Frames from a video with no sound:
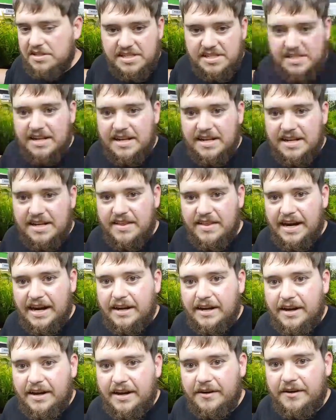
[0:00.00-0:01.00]
it into that
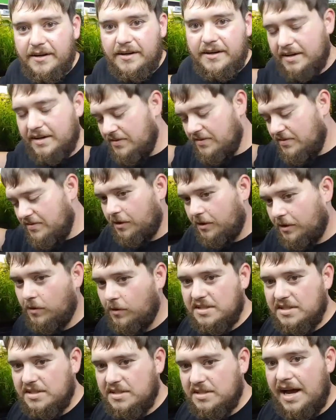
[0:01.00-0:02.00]
gutter, and then it
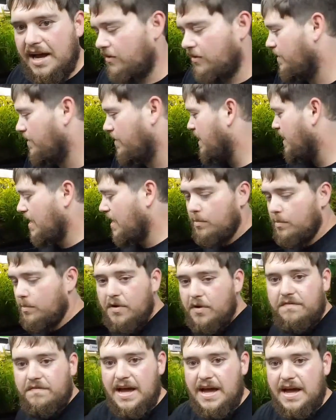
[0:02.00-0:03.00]
runs out, and he can
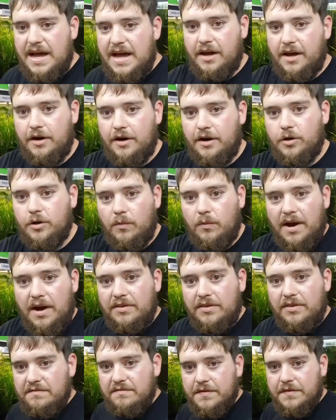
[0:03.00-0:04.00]
move that gutter around the
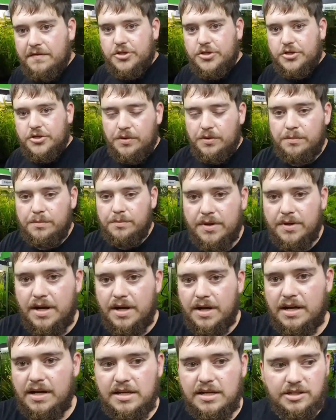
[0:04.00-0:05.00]
fish room
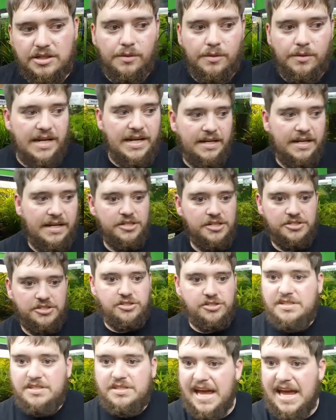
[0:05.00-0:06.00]
so he can just
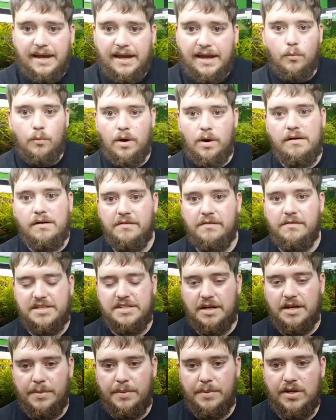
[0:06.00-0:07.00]
take it wherever he's going to
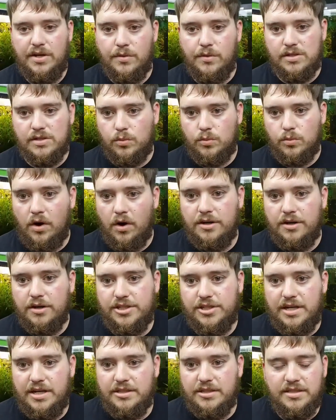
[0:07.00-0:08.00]
be doing his water
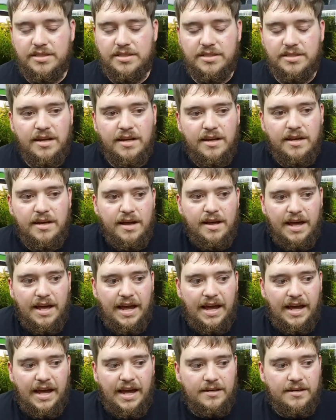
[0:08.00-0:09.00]
changes.
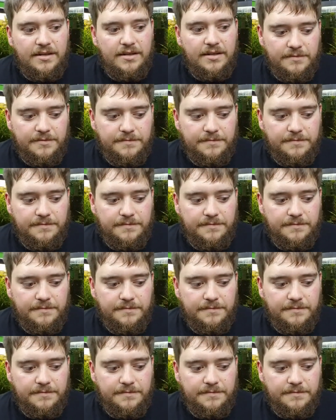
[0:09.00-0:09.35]
And